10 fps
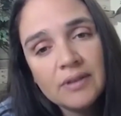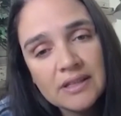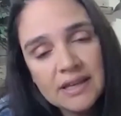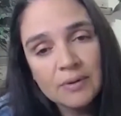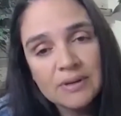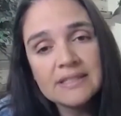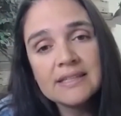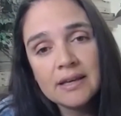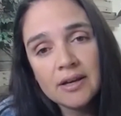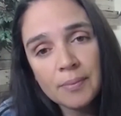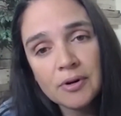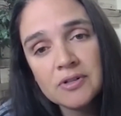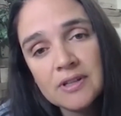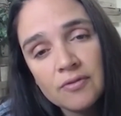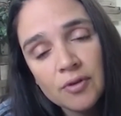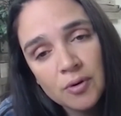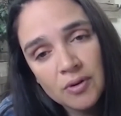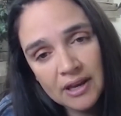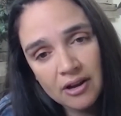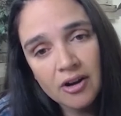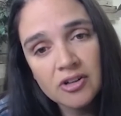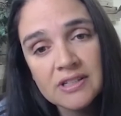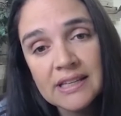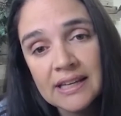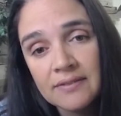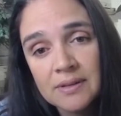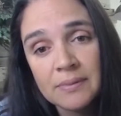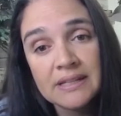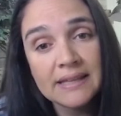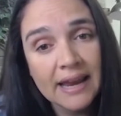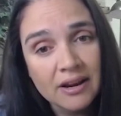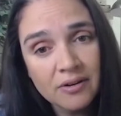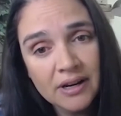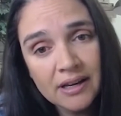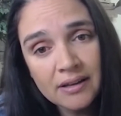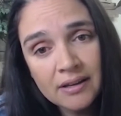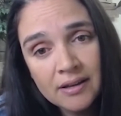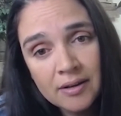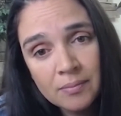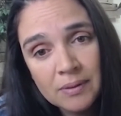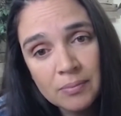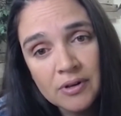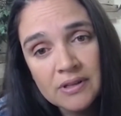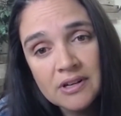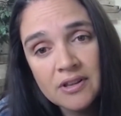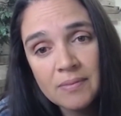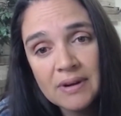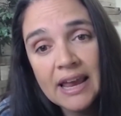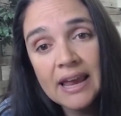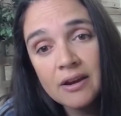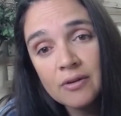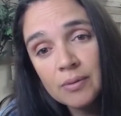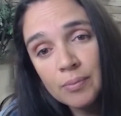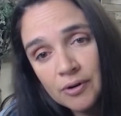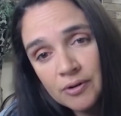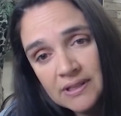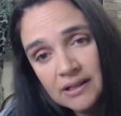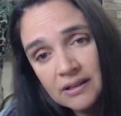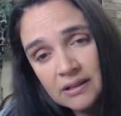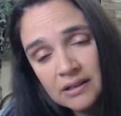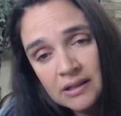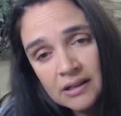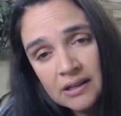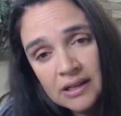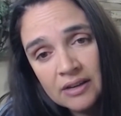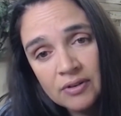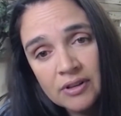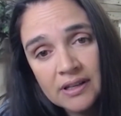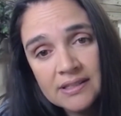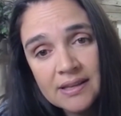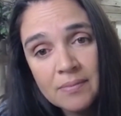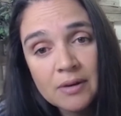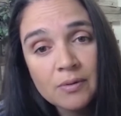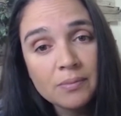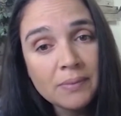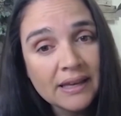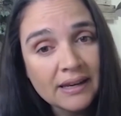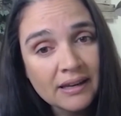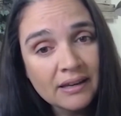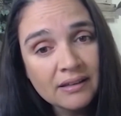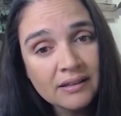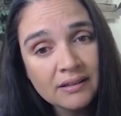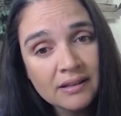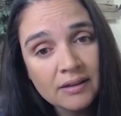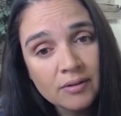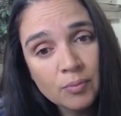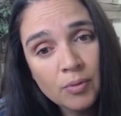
That's how we see a person for who they are. Just like if somebody's angry, people consider them an angry person. If we look at somebody with pity, that